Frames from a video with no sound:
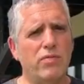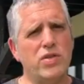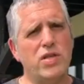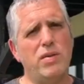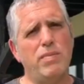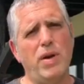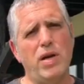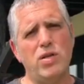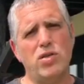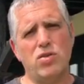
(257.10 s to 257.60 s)

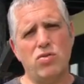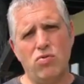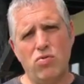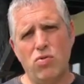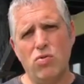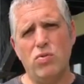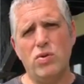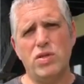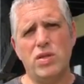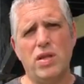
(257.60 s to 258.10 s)
obviously make sure
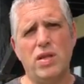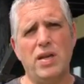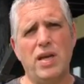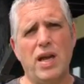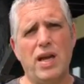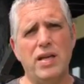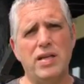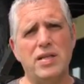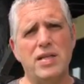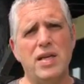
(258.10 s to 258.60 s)
always that the
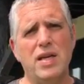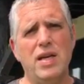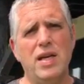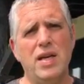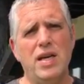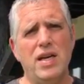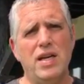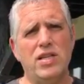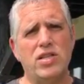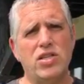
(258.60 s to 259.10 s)
gate
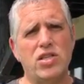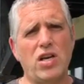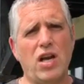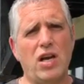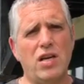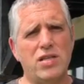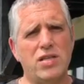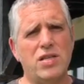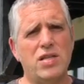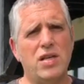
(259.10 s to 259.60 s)
is
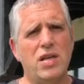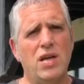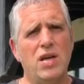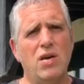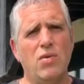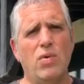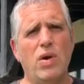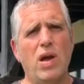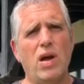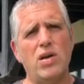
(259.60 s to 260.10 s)
shut.
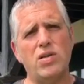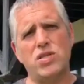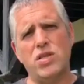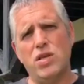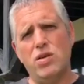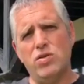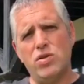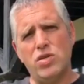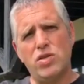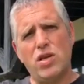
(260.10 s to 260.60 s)
We ask
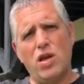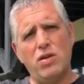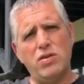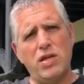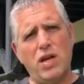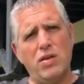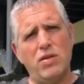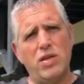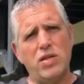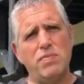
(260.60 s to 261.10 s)
that you just go
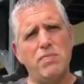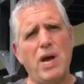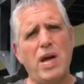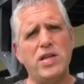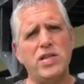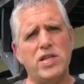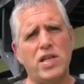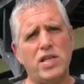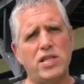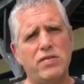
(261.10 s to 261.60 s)
down this
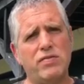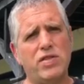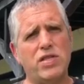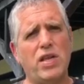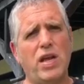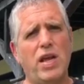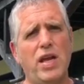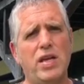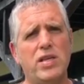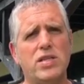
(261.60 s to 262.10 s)
main set of
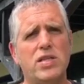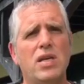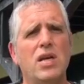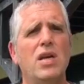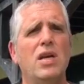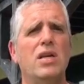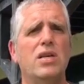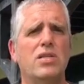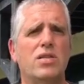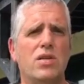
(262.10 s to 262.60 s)
stairs
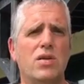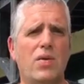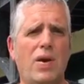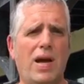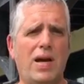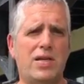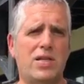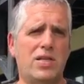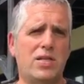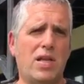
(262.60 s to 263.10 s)
to
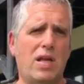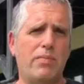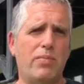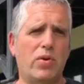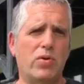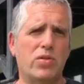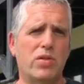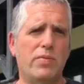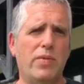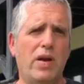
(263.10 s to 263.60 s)
access that
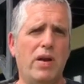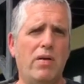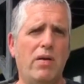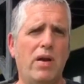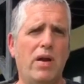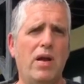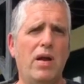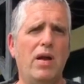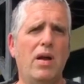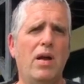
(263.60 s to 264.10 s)
bottom
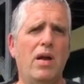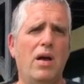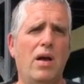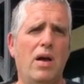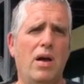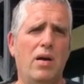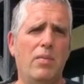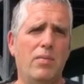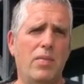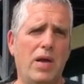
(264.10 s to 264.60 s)
area,
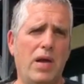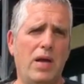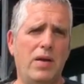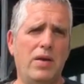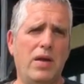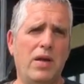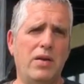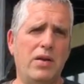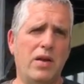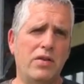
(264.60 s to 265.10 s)

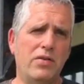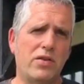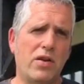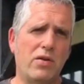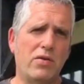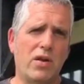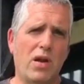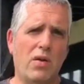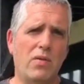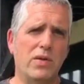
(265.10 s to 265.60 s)
and
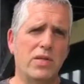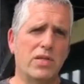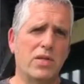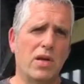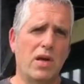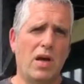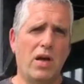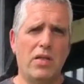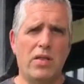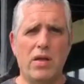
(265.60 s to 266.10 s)
don't go
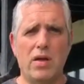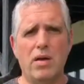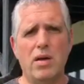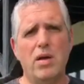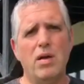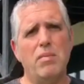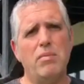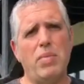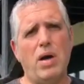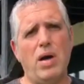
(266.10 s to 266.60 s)
into other
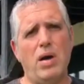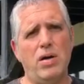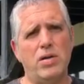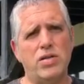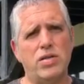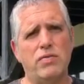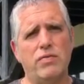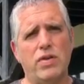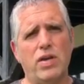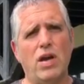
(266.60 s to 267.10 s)

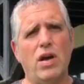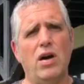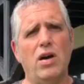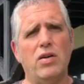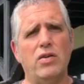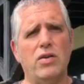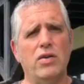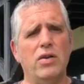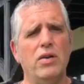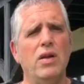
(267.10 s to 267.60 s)
parts of the
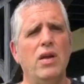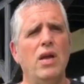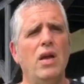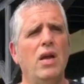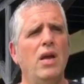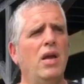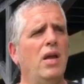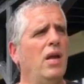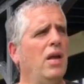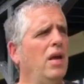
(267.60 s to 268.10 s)
garden.
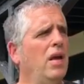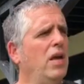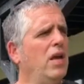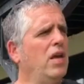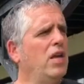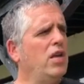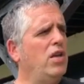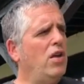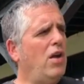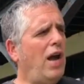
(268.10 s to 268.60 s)

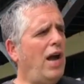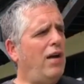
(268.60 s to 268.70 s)
You